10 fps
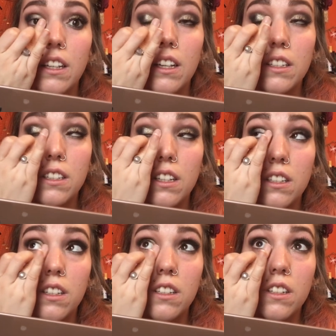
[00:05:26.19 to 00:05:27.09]
Yes, yes,
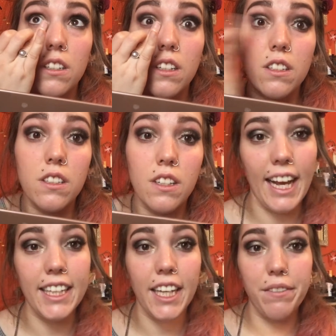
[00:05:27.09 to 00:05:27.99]
yes, yes, yes.
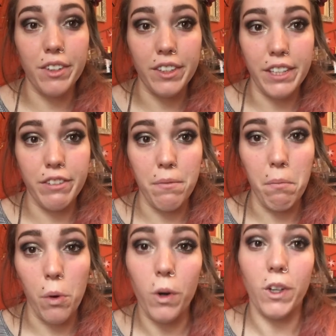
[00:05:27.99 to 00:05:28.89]
And then for even
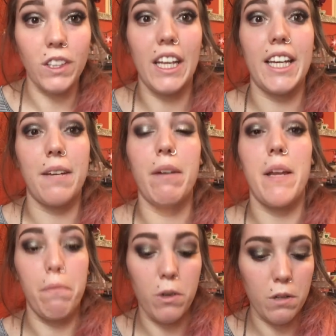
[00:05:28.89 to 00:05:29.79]
more glam
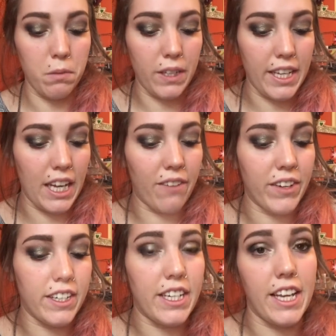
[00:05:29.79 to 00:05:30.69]
and more bling, I'm
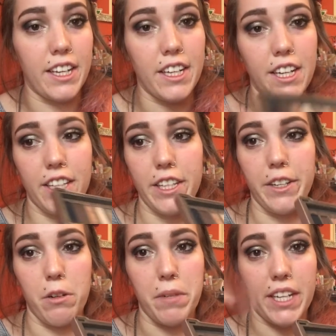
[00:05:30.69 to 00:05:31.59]
gonna take
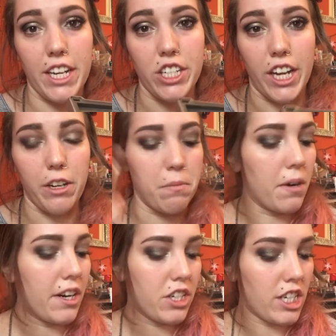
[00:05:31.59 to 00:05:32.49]
the Urban Decay shadow
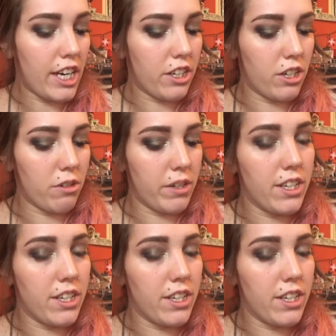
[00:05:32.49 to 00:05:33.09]
brush and go